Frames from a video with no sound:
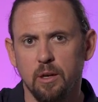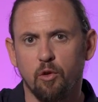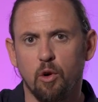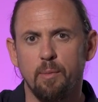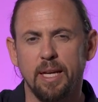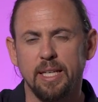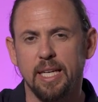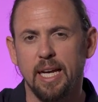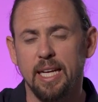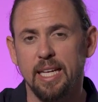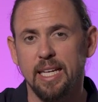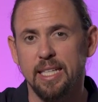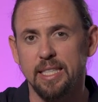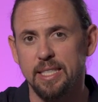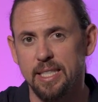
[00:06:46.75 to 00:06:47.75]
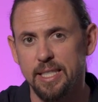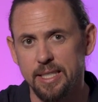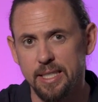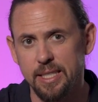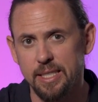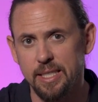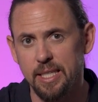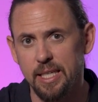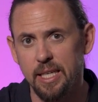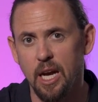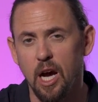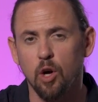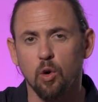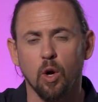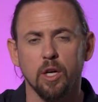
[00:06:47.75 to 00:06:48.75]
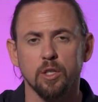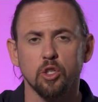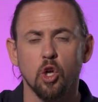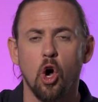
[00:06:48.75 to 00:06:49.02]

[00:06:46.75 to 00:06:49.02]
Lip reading: for maintaining consistency across